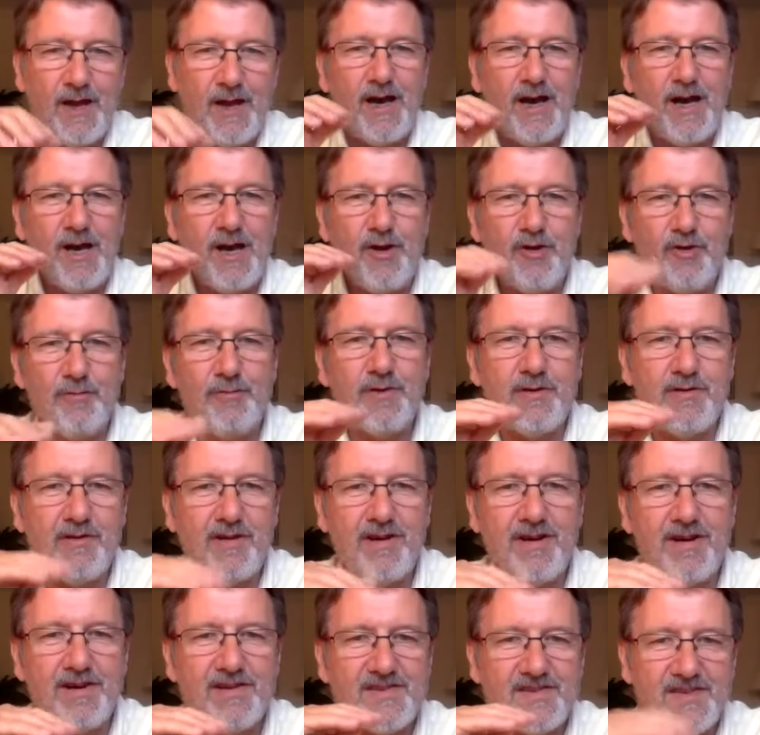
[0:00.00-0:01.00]
I hope there
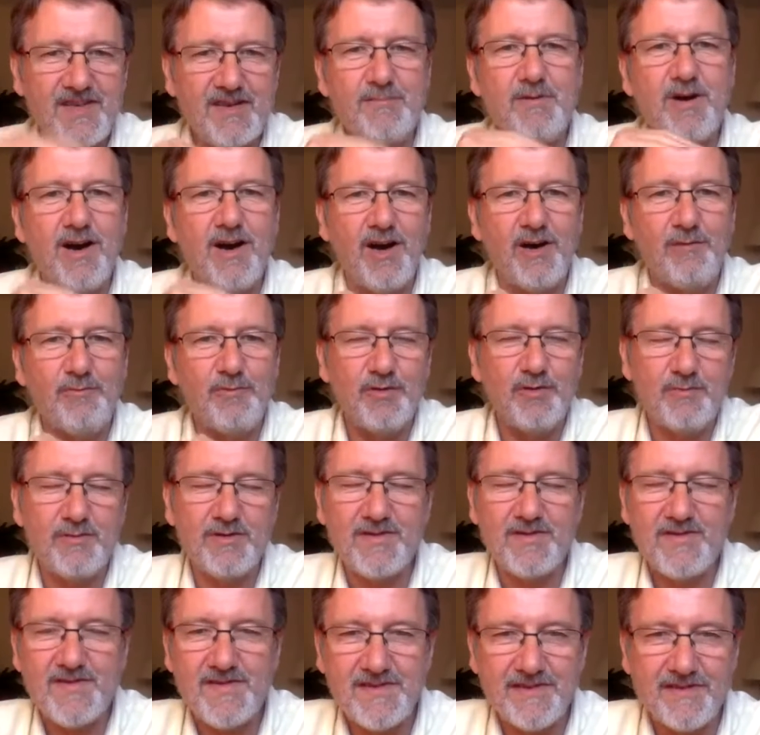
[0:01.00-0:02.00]
are some aha
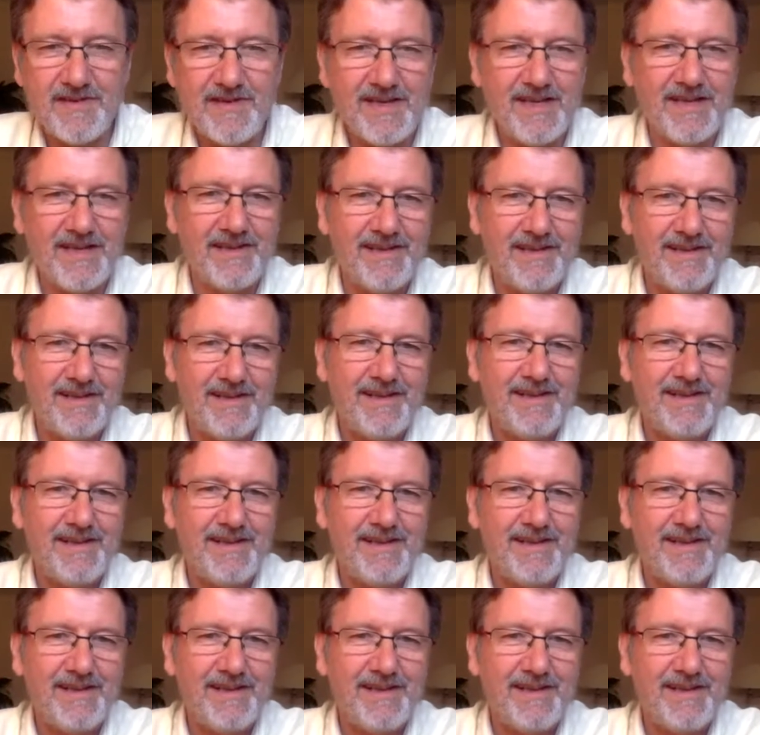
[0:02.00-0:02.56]
moments tonight.